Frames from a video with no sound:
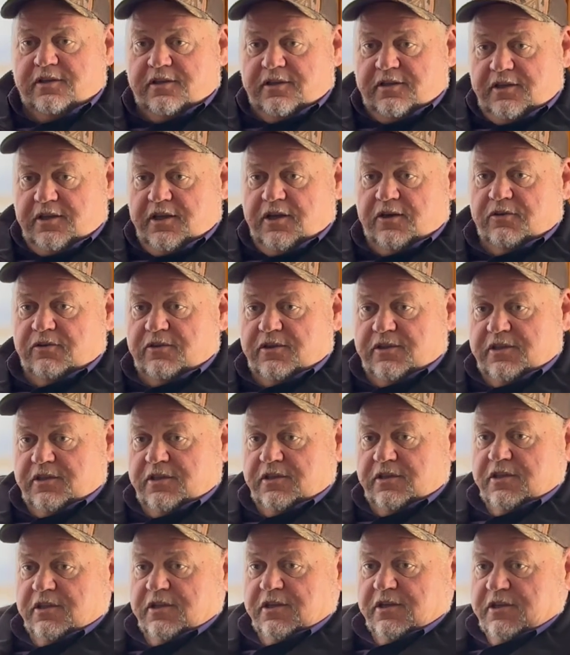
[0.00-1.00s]

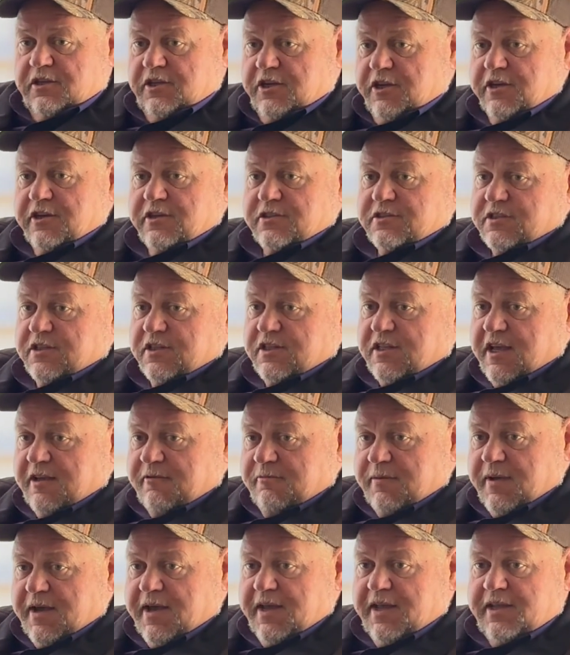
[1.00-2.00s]
the years that
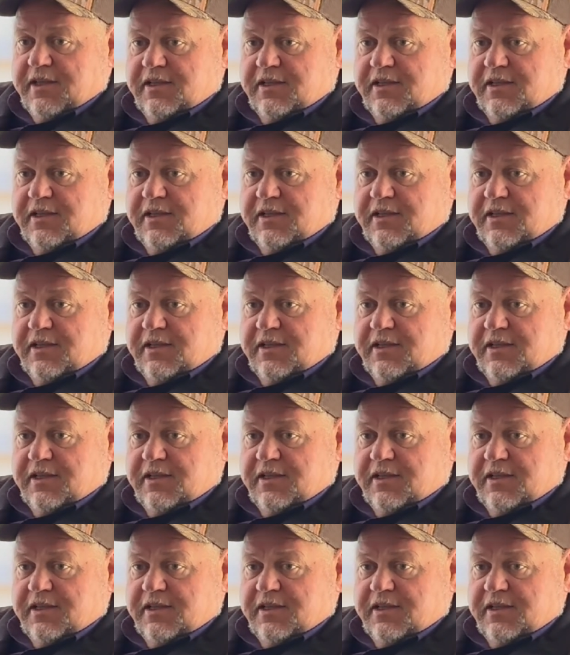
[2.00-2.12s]
they paid.